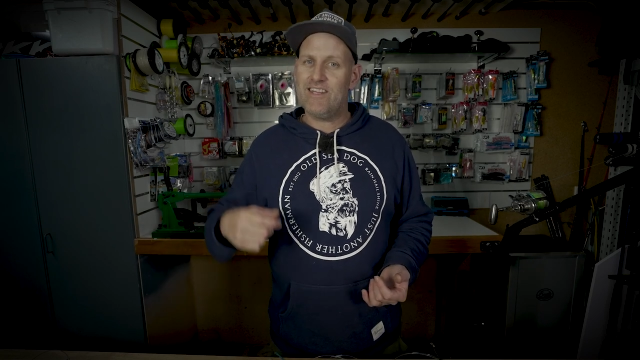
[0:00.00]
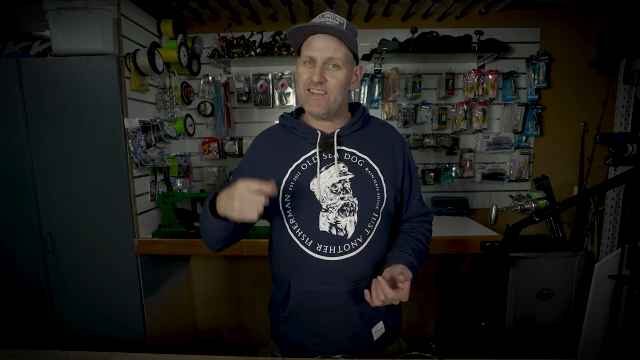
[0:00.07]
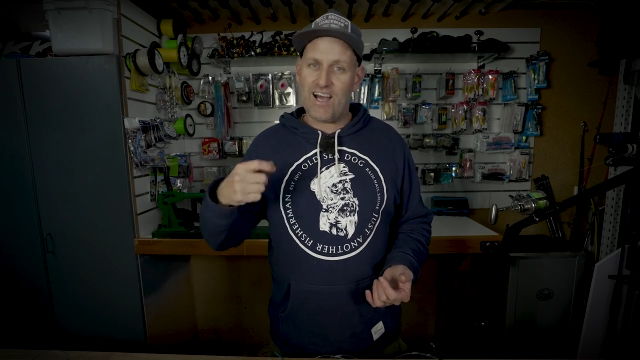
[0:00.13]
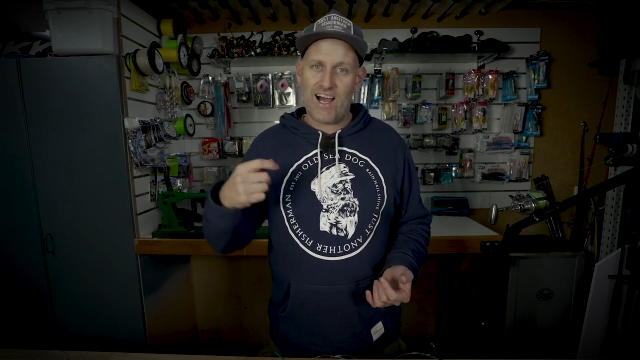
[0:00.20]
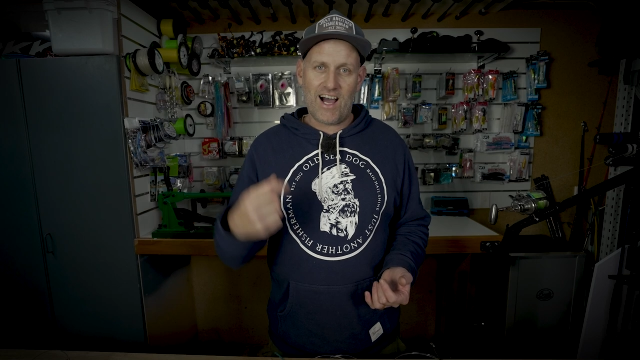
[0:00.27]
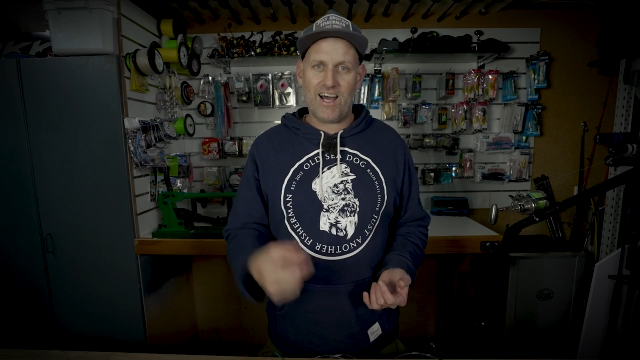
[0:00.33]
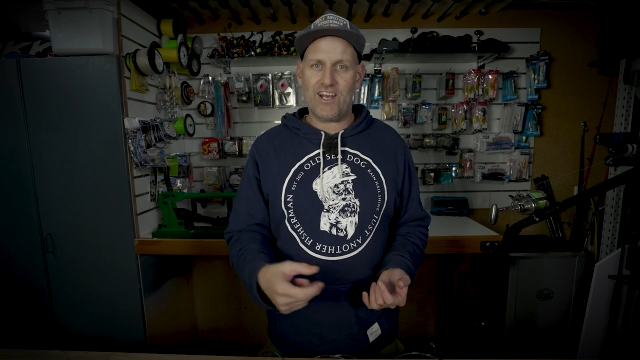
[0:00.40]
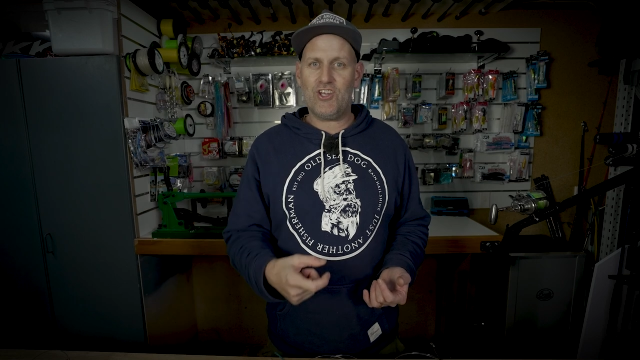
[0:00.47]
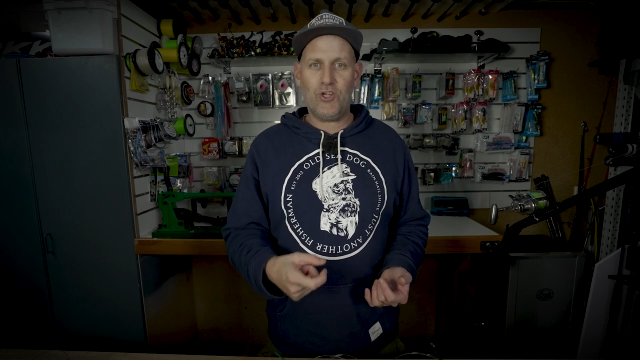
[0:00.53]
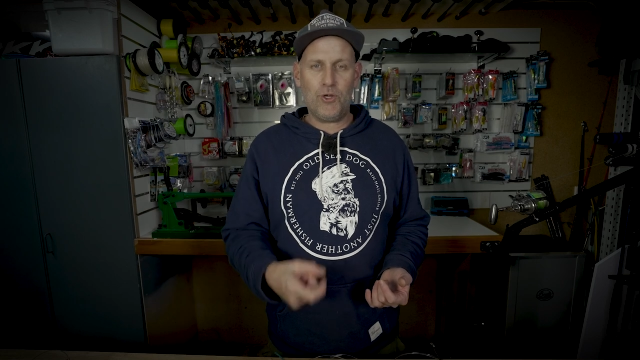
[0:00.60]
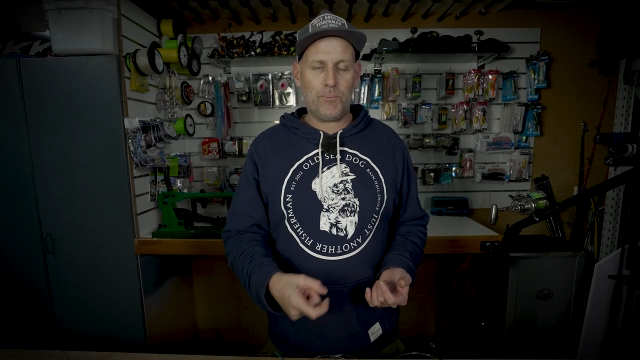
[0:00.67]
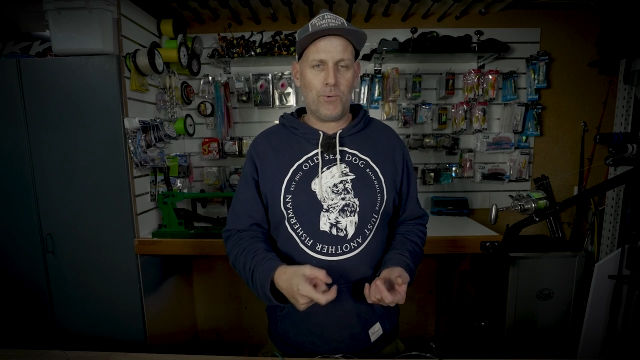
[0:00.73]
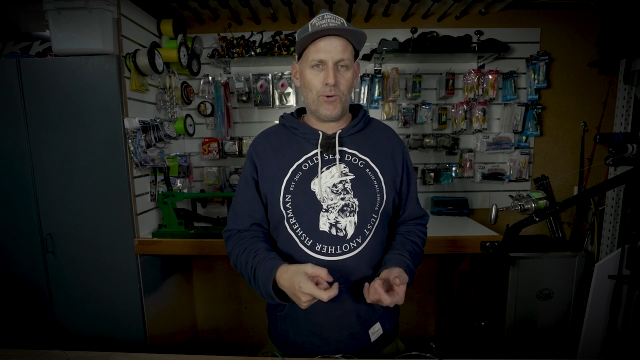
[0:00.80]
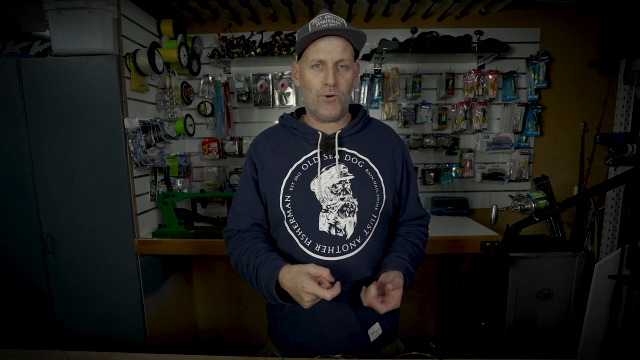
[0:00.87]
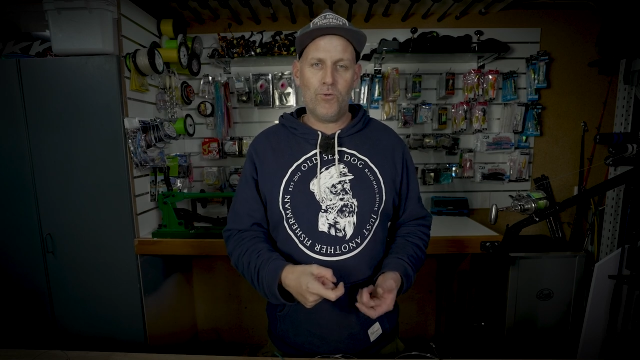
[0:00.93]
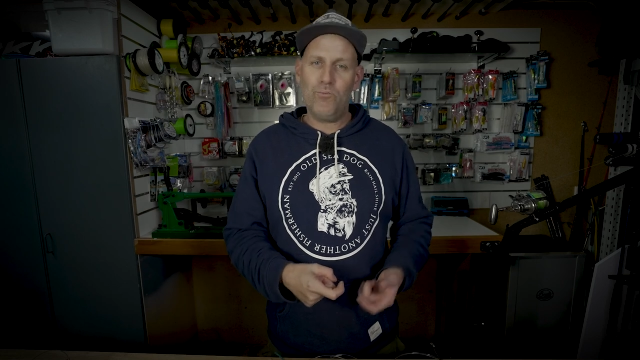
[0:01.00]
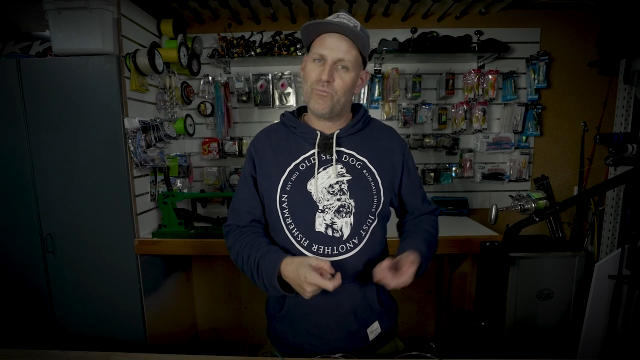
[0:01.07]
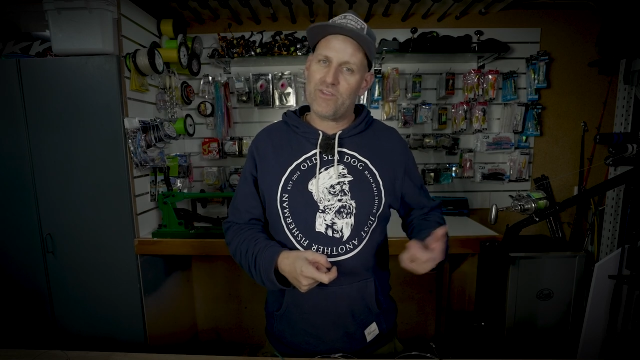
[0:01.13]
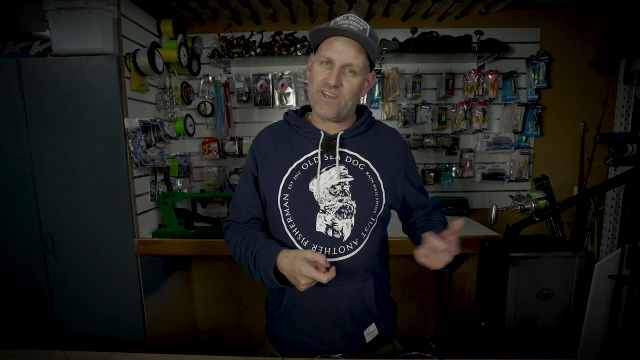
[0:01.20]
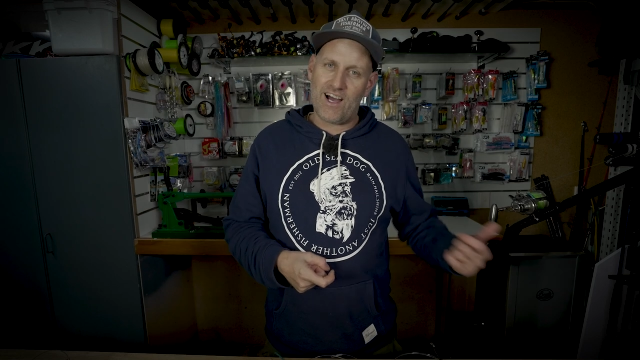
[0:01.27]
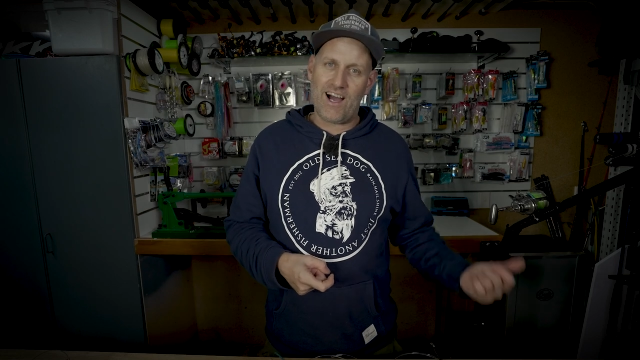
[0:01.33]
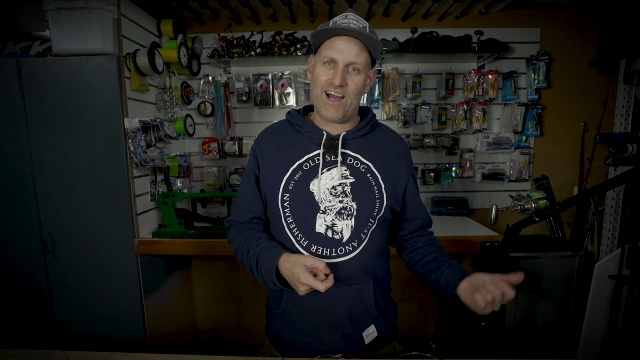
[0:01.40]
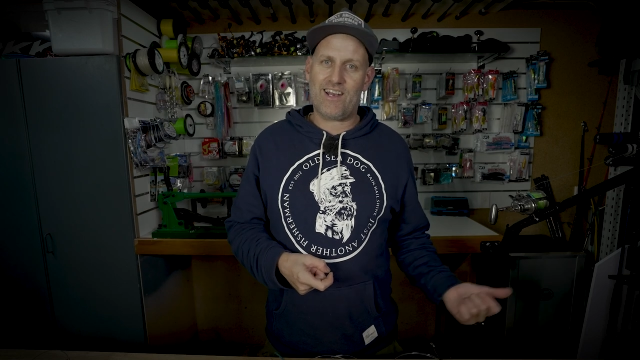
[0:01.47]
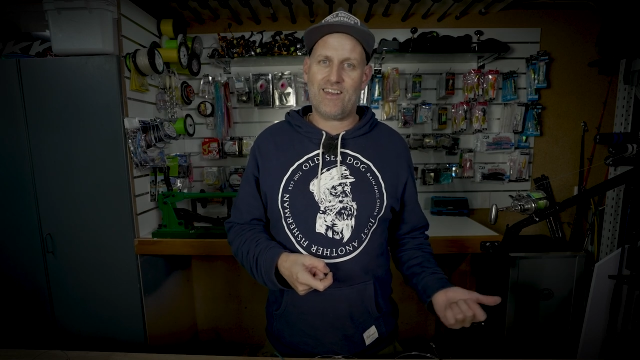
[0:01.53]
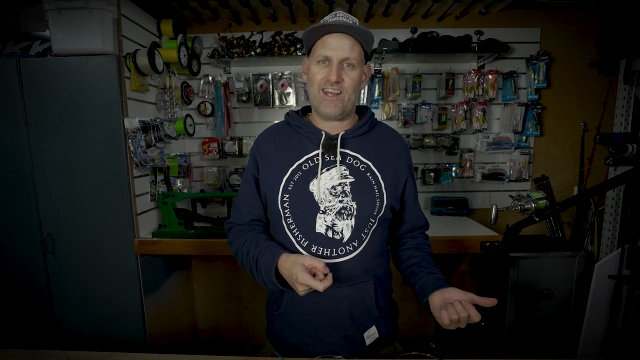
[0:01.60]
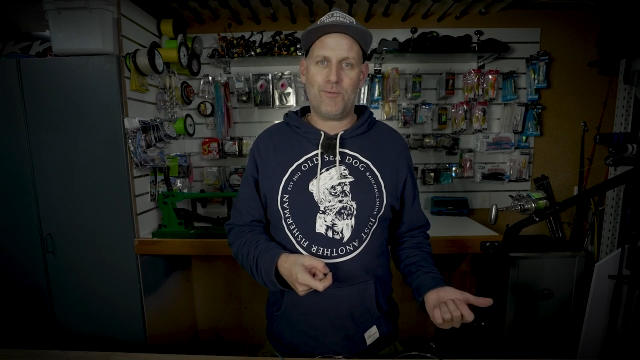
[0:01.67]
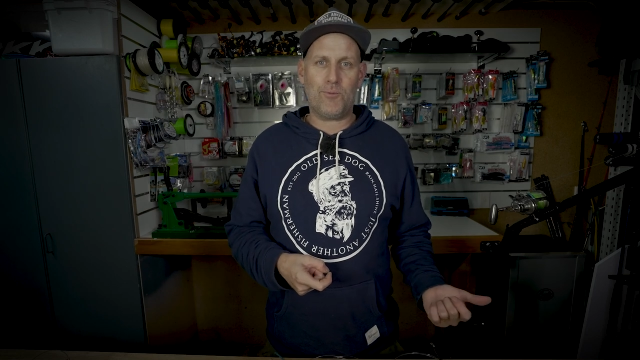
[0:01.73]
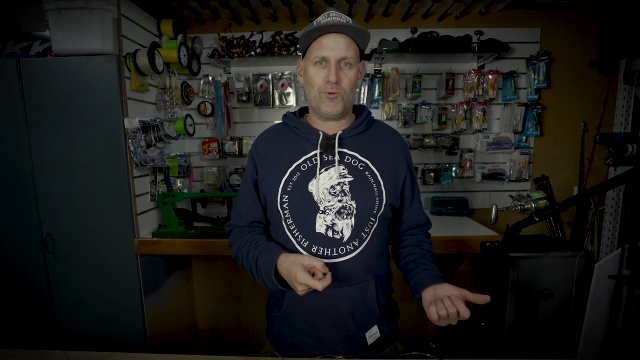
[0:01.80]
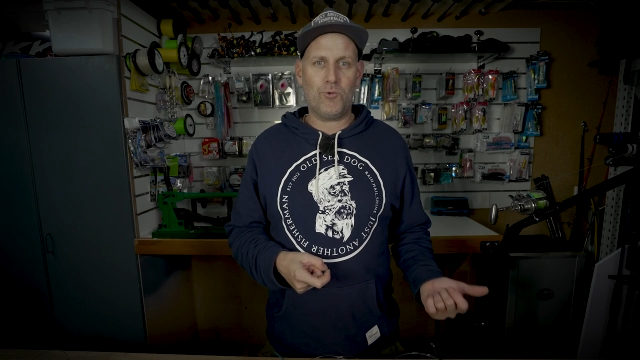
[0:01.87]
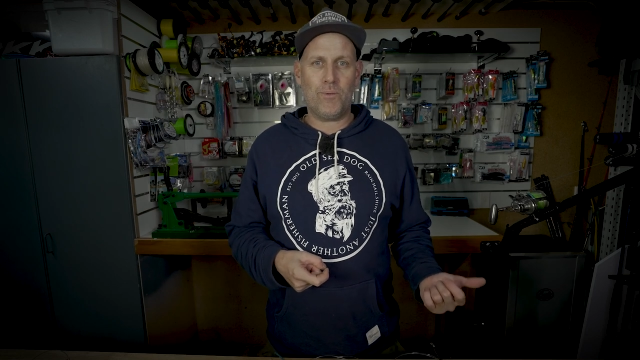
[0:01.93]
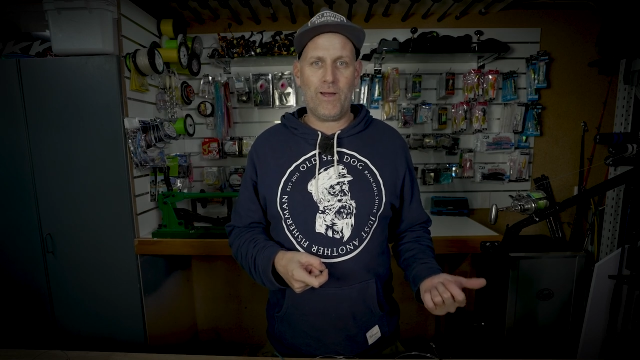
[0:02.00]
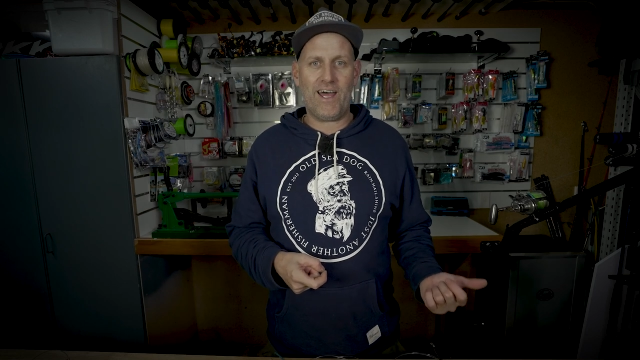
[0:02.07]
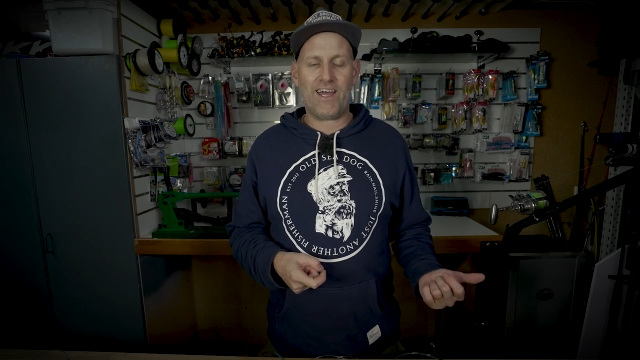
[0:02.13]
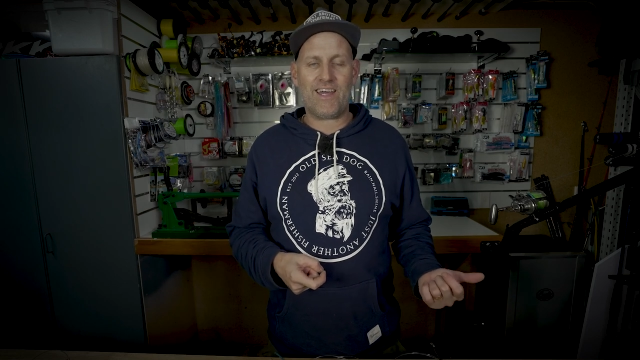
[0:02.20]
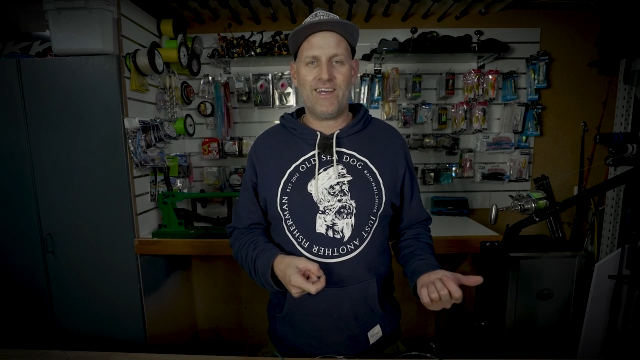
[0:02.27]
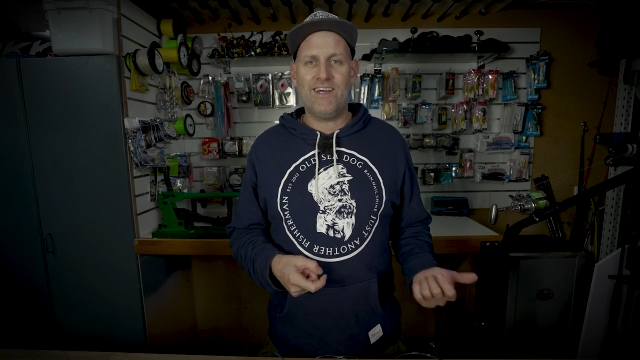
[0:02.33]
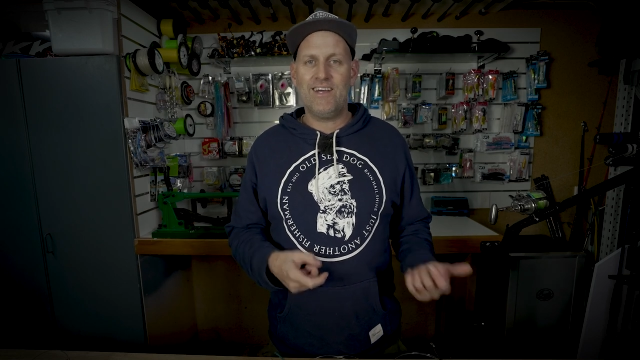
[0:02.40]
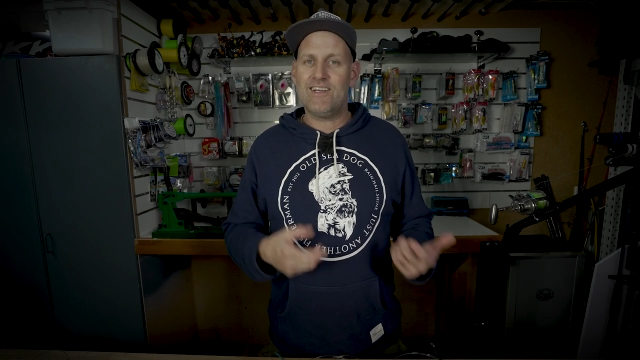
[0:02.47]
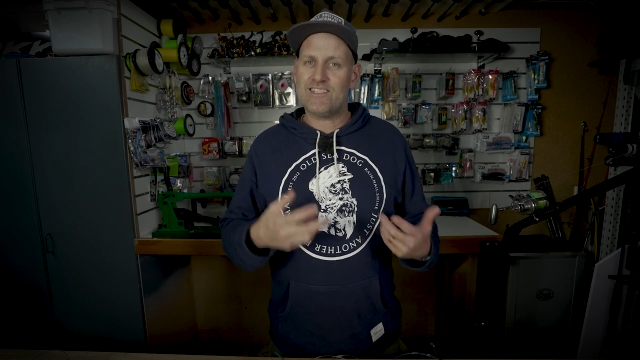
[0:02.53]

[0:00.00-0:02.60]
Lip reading: the harder you pull, the harder they pull back.